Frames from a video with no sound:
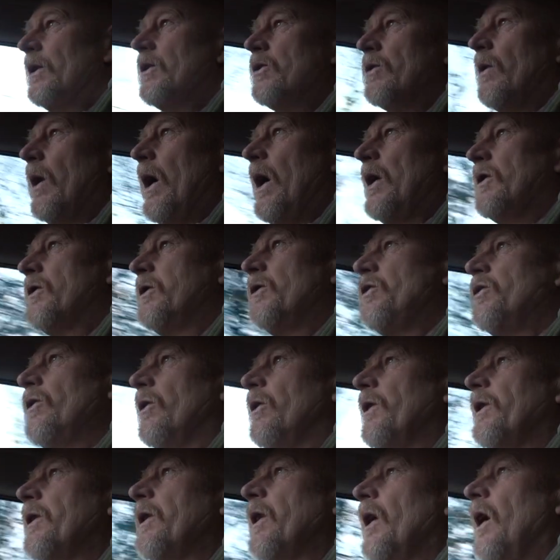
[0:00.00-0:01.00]
So I actually
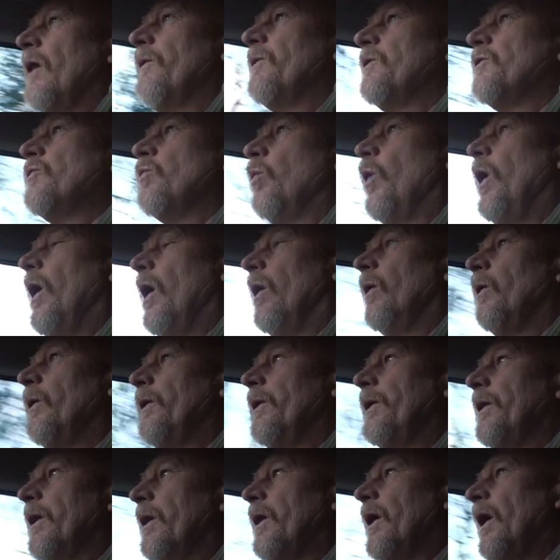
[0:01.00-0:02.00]
shot the calf as well,
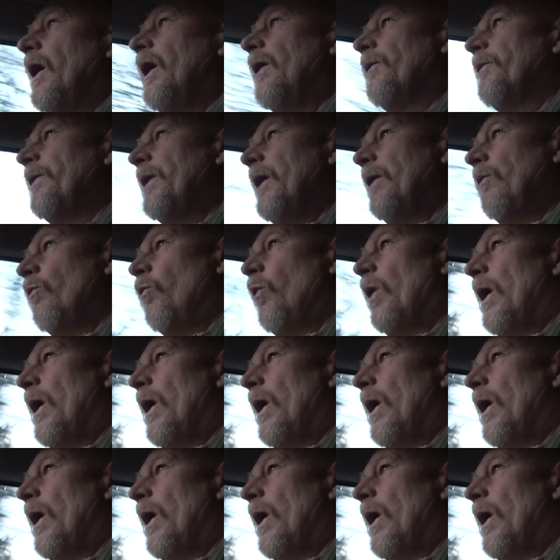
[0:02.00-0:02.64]
and the calf then